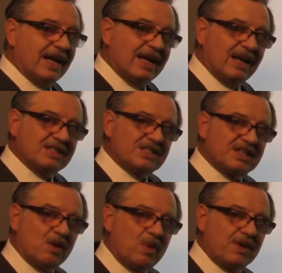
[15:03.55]
He doesn't
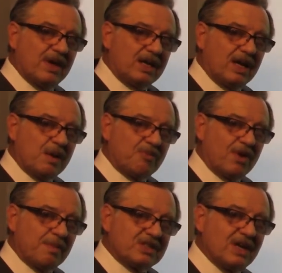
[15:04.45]
say where that came
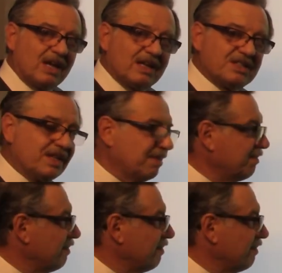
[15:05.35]
from. It's not listed.